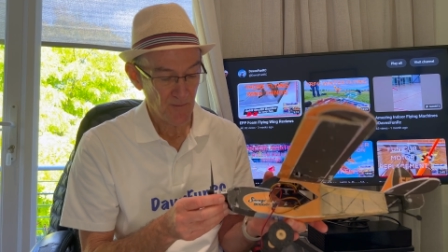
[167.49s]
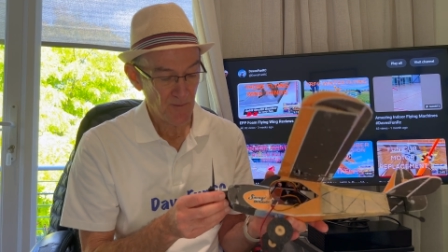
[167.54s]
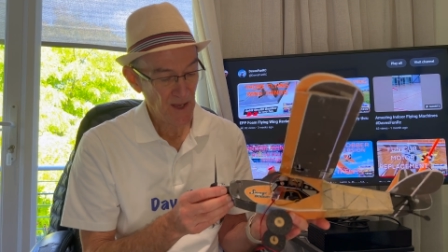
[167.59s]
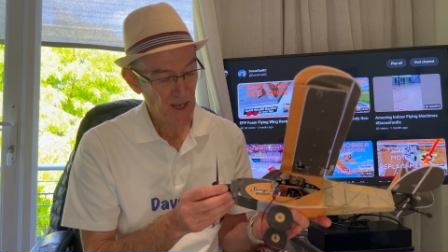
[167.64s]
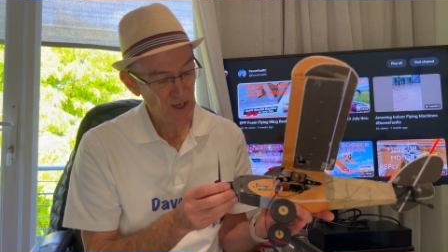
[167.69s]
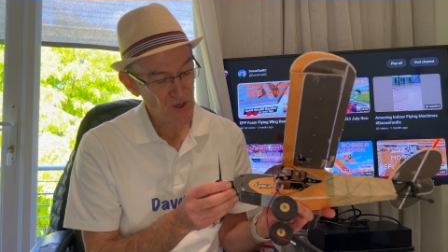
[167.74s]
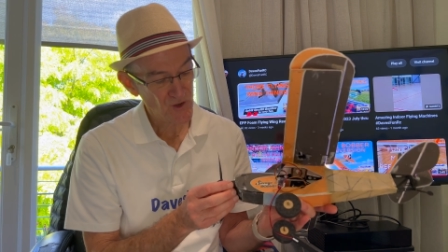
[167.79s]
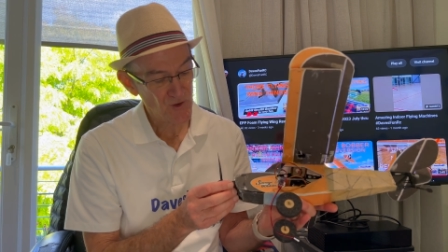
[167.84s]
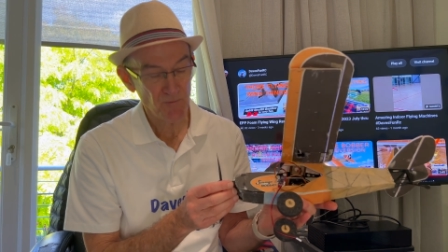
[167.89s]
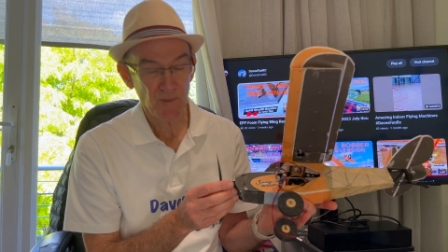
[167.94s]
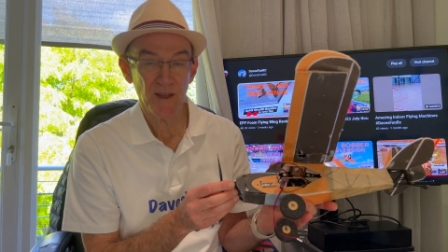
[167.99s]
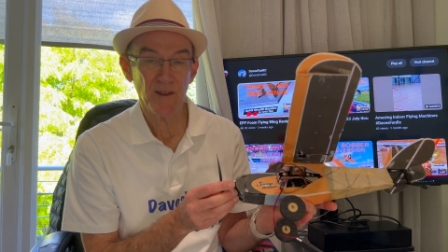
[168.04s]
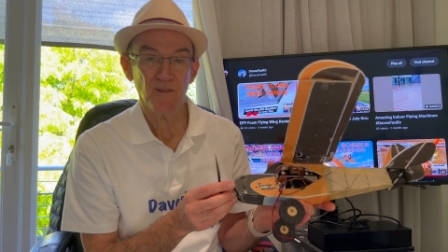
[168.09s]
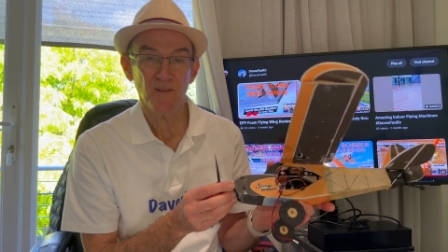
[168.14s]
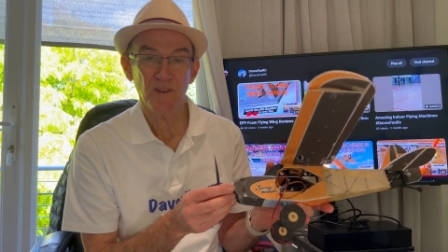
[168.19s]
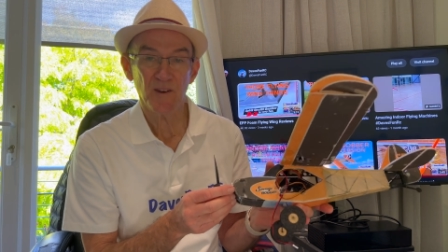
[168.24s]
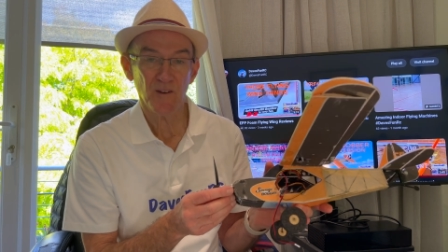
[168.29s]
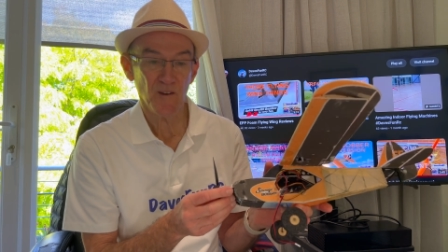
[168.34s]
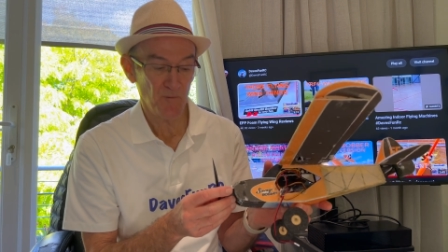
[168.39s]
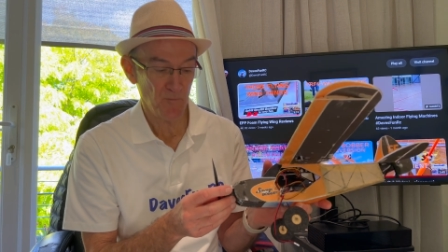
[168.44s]
engine mount
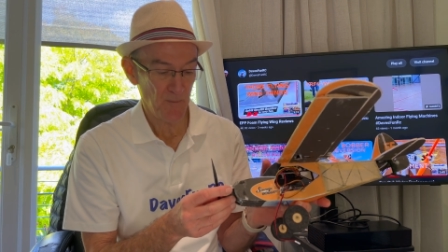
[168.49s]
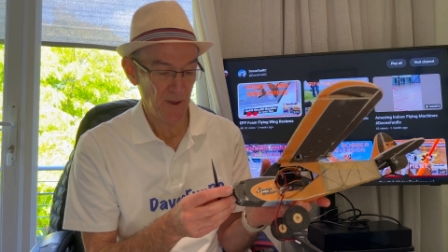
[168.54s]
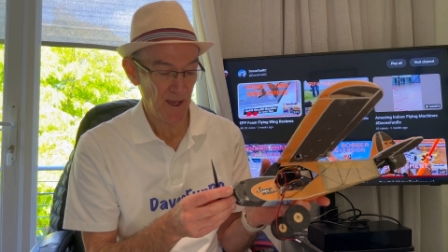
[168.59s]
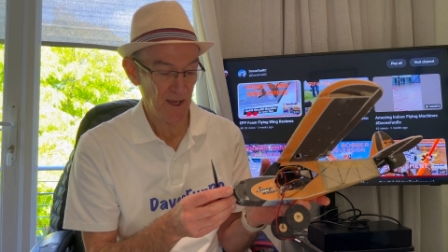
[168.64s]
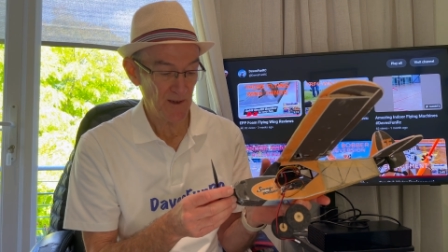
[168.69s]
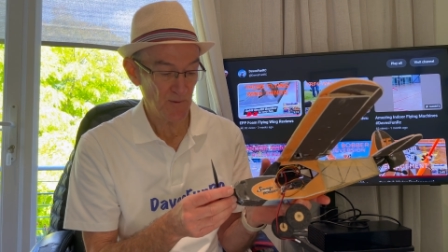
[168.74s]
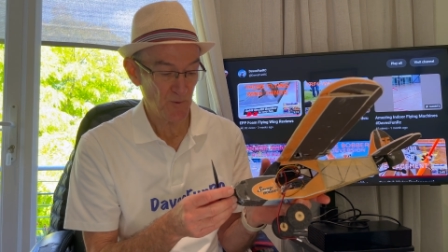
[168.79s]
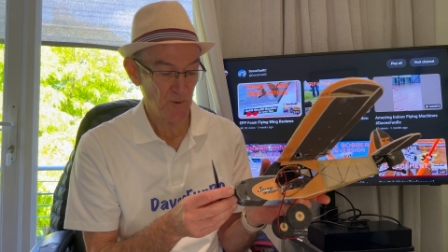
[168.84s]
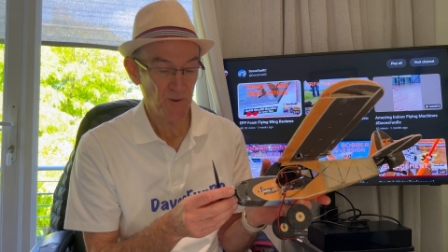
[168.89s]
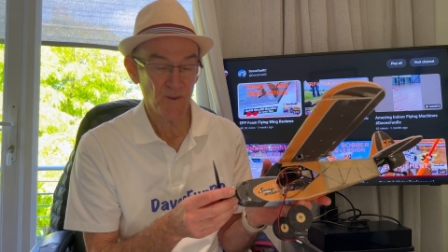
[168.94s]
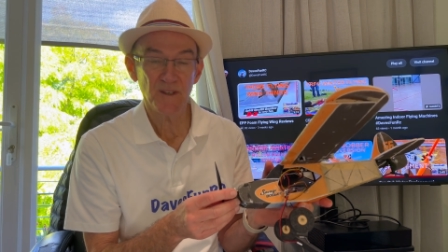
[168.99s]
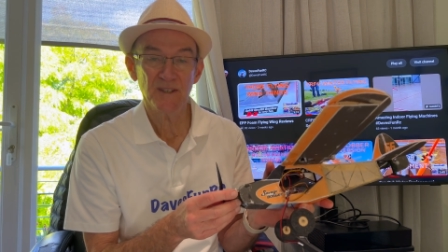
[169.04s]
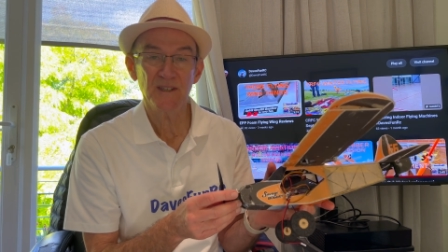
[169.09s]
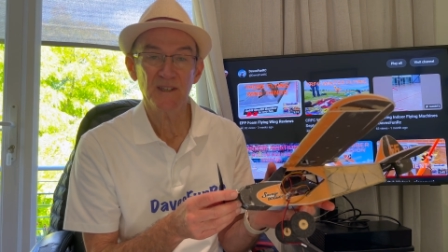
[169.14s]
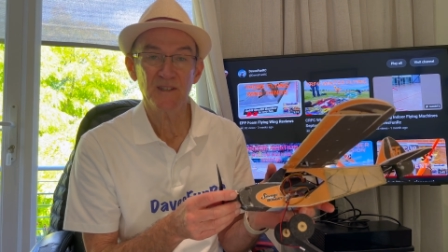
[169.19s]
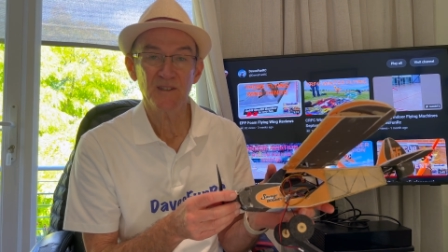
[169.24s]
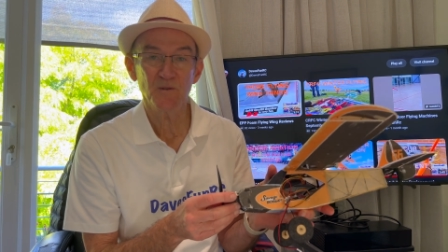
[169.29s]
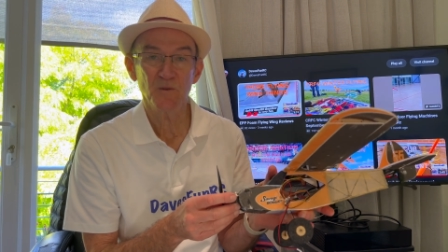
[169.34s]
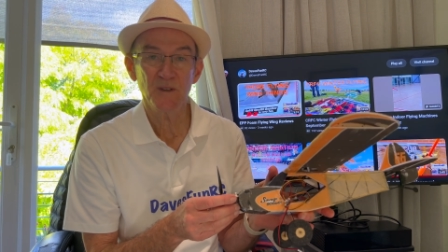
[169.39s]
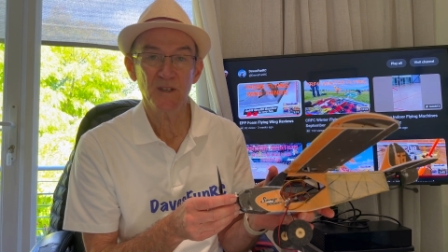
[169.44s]
that I've made with the
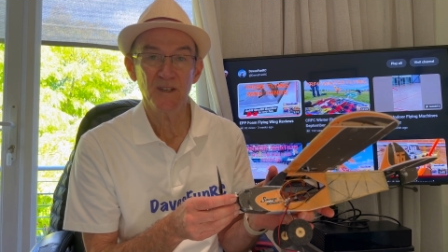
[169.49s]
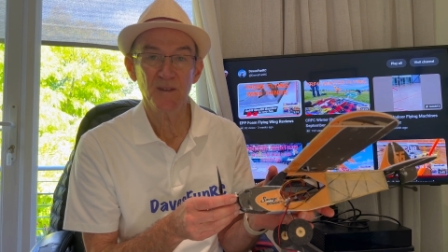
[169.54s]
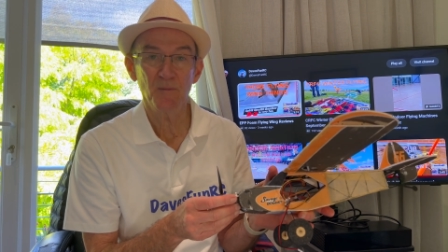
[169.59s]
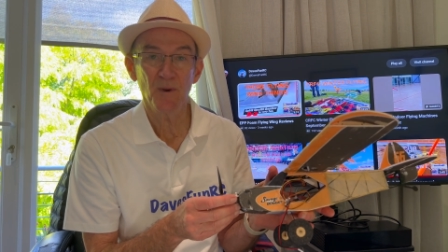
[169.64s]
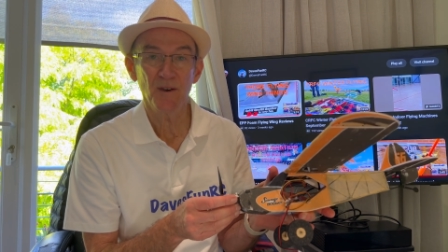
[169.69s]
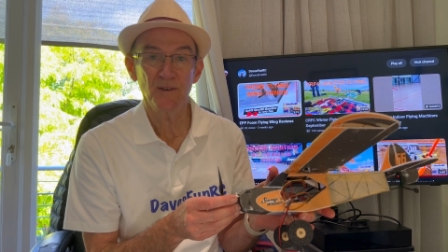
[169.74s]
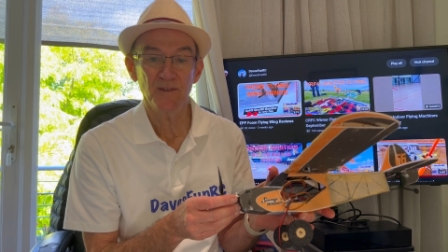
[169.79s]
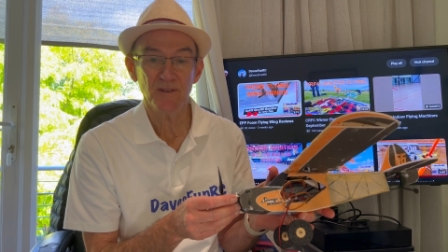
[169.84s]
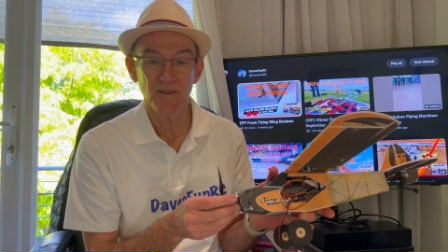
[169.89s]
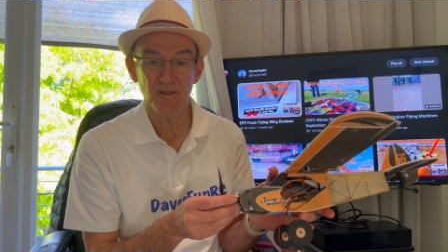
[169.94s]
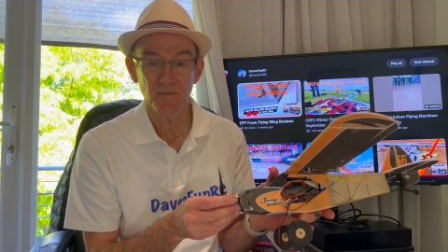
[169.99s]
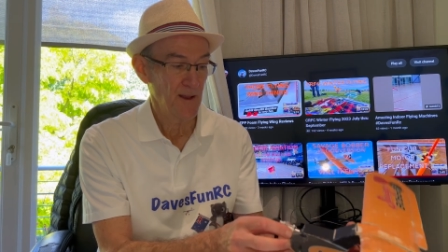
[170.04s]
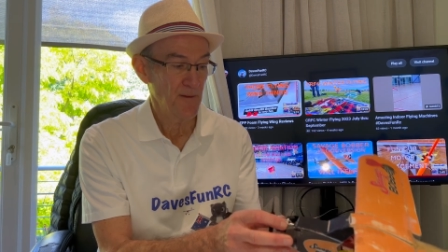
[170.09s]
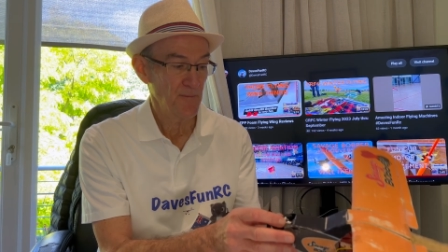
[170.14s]
1020 motor.